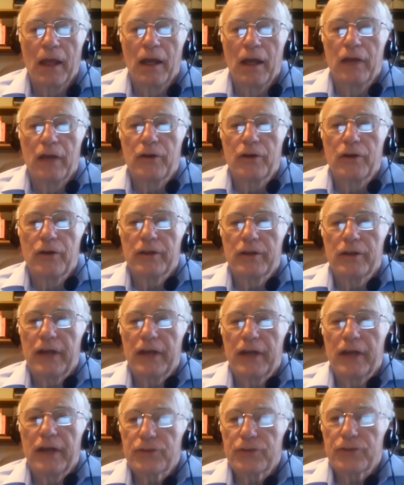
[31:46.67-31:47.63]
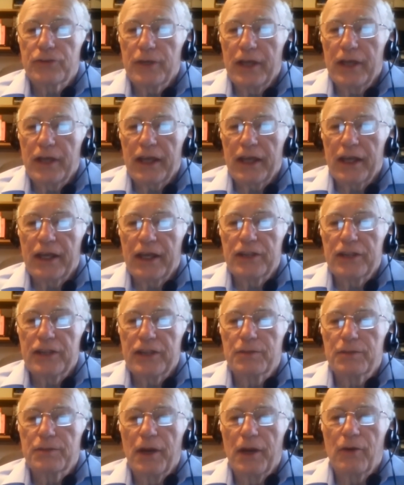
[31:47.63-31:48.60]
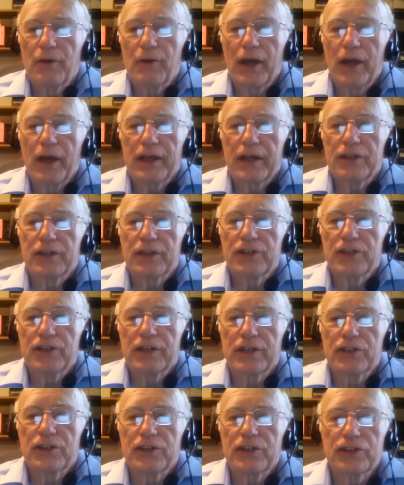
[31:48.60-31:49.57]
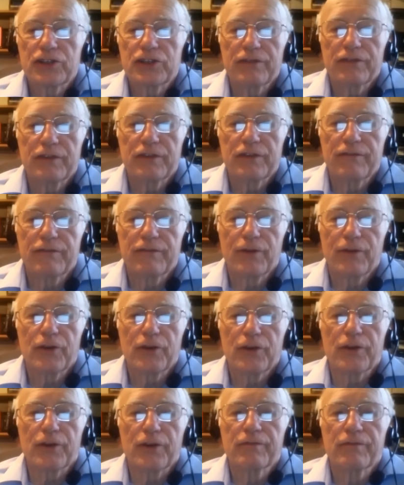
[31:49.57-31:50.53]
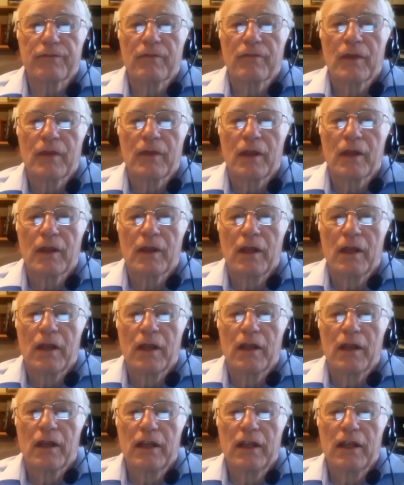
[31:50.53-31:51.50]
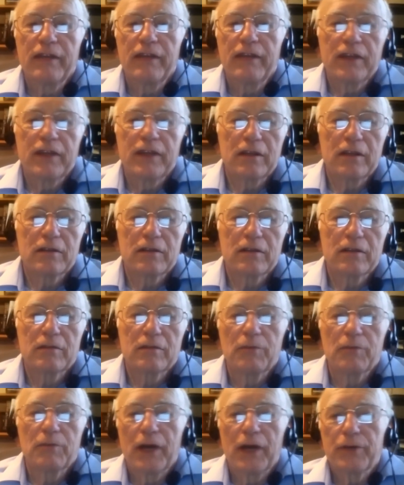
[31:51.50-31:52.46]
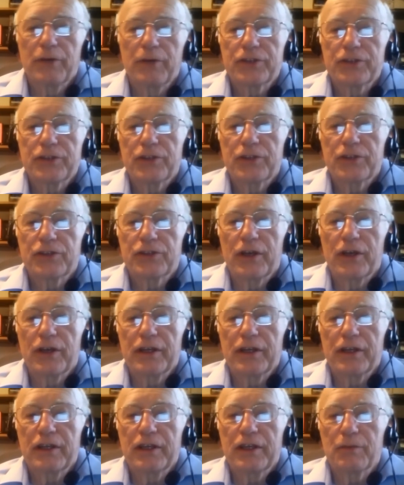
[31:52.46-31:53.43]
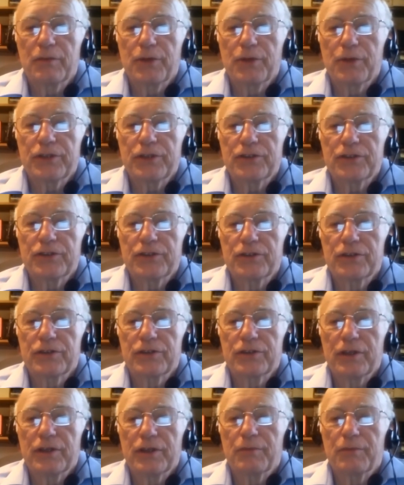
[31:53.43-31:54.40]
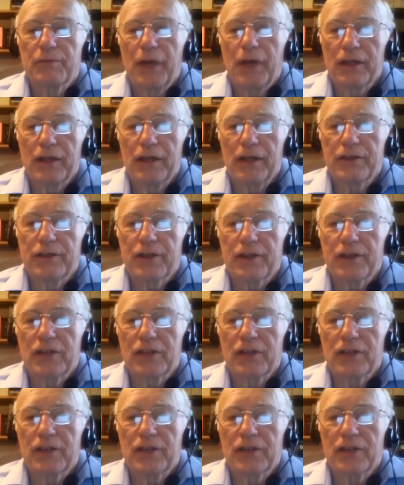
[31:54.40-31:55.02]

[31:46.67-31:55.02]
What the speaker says: During the next three decades, my writing agenda shifted further, leaving my research on Indian princes in politics